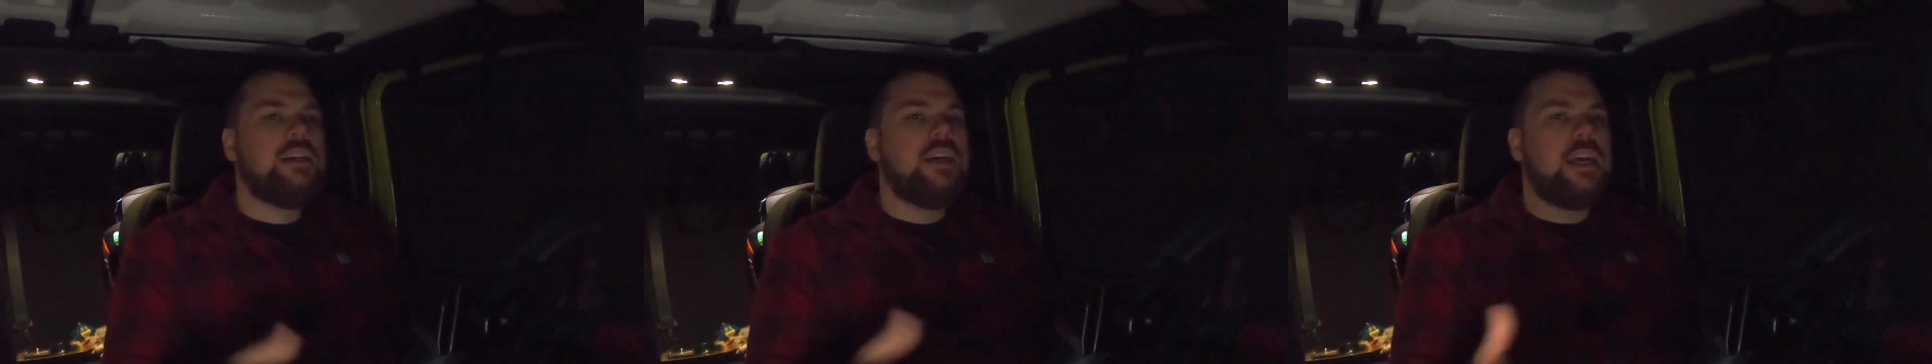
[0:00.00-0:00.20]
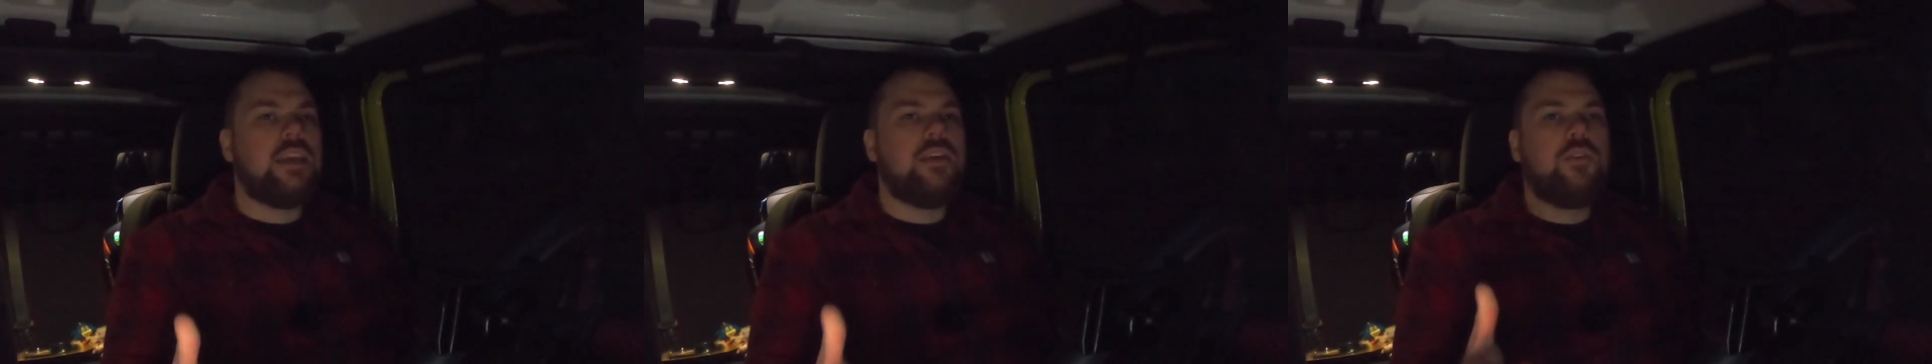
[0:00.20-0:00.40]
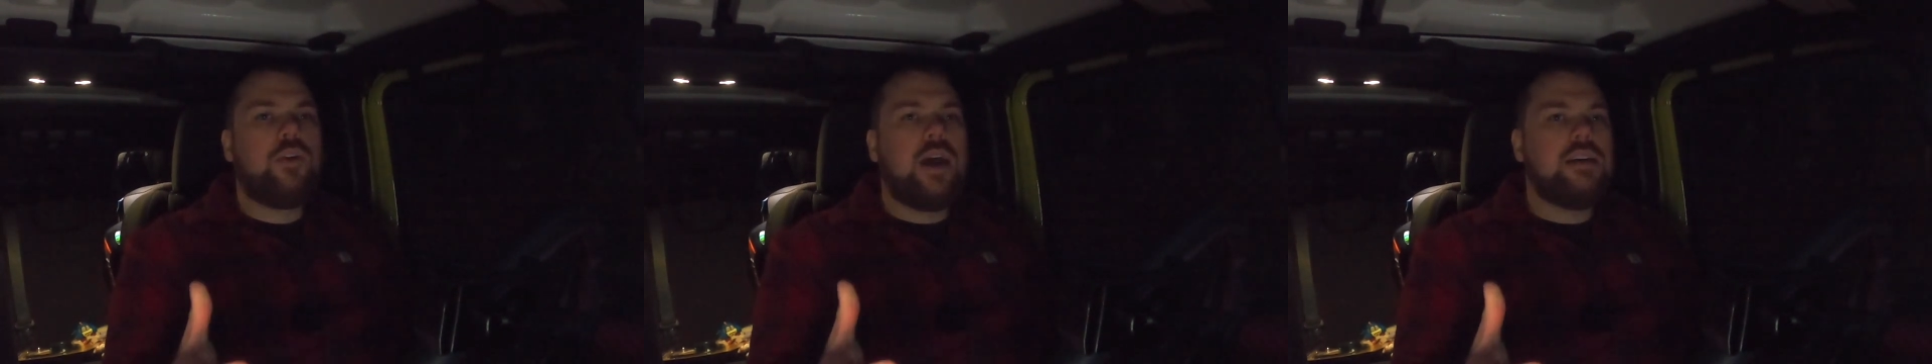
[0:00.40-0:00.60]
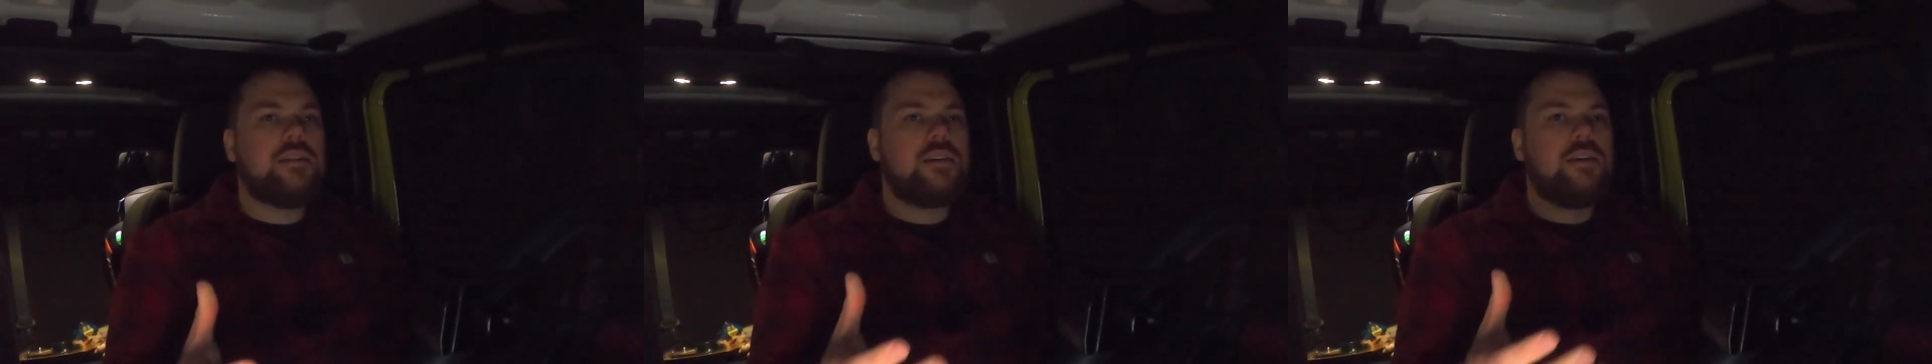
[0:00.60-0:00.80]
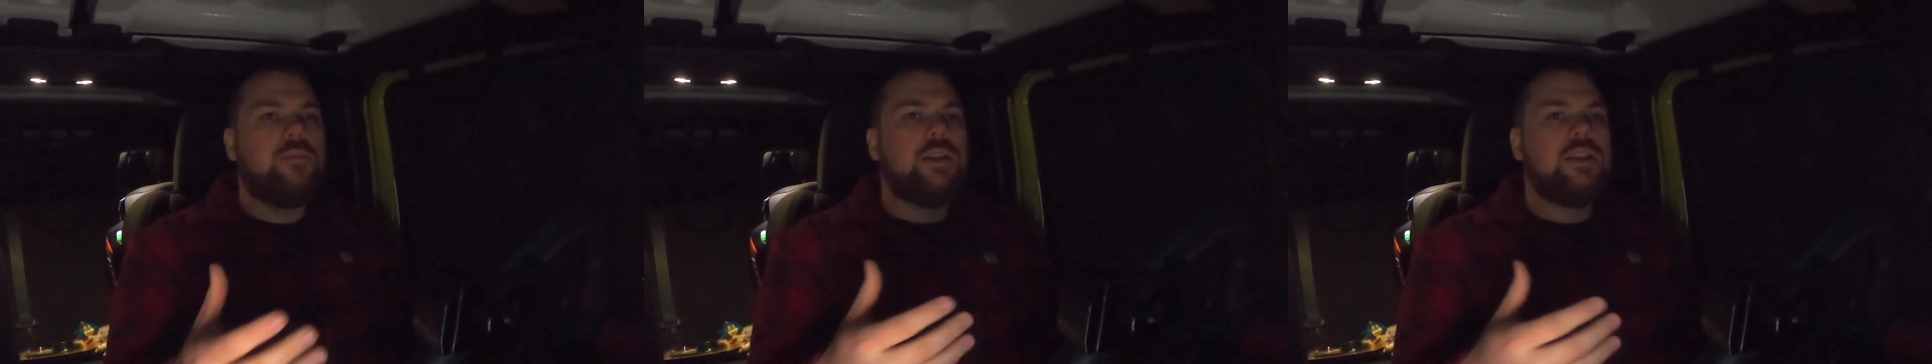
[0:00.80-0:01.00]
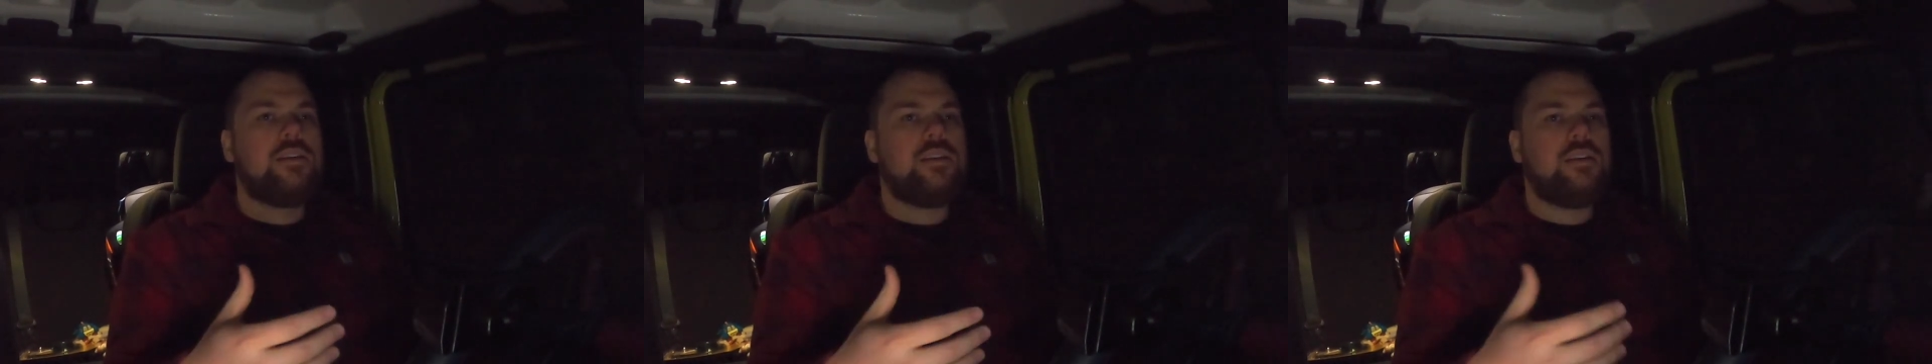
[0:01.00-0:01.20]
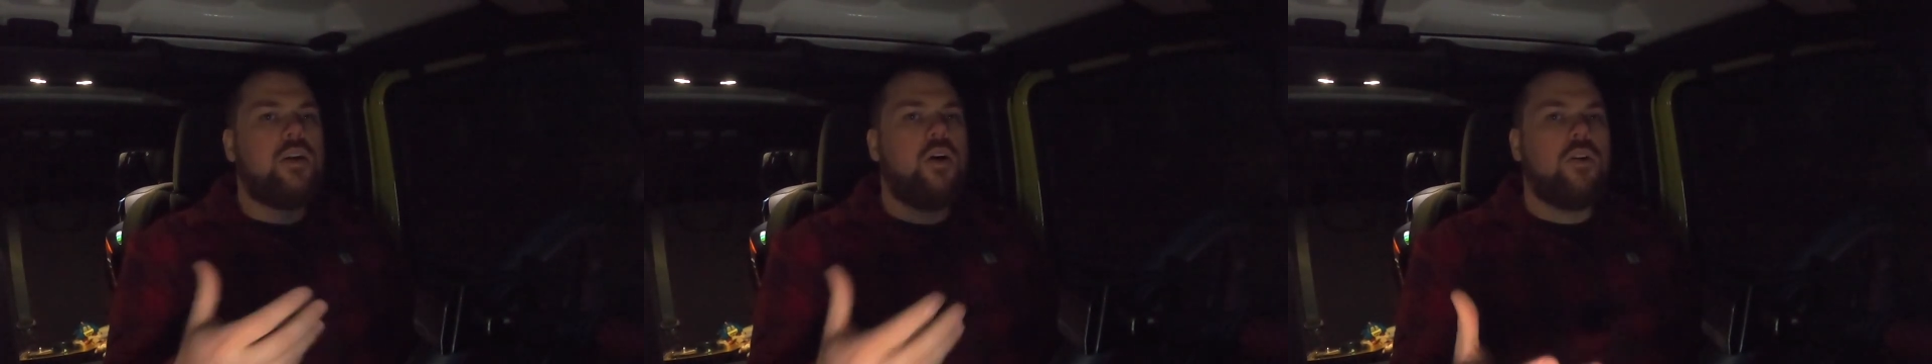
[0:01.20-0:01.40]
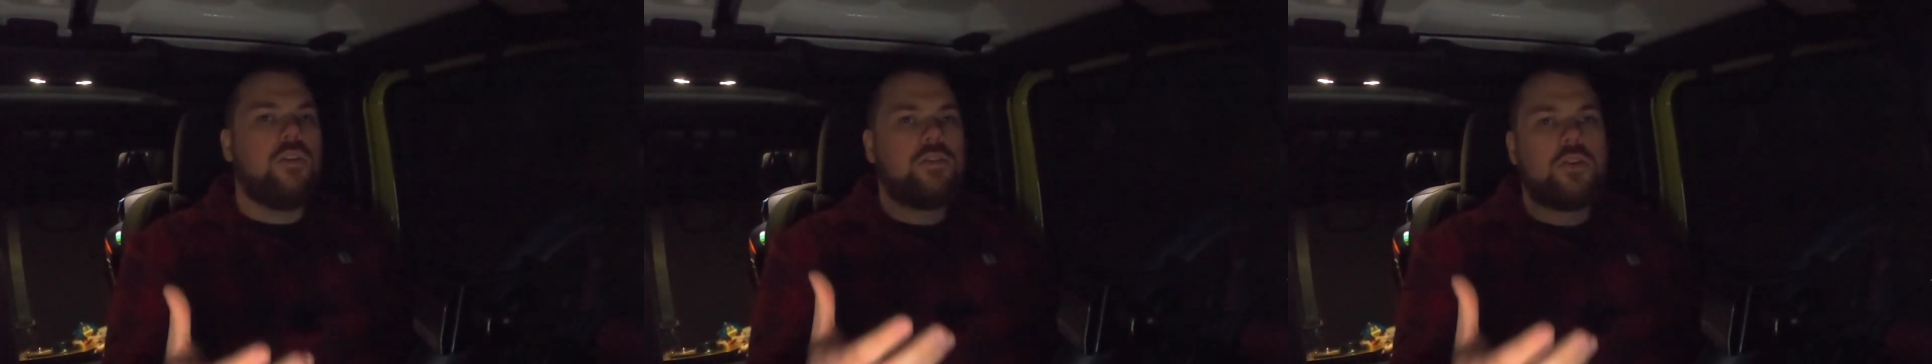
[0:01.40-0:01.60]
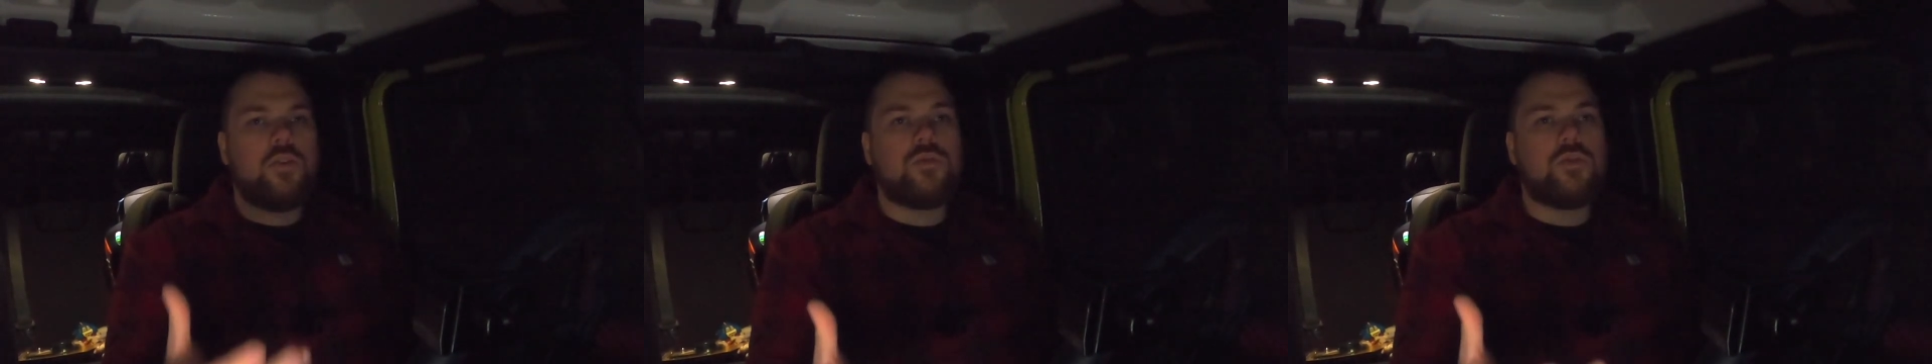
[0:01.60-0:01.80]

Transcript: and give you guys the ability to also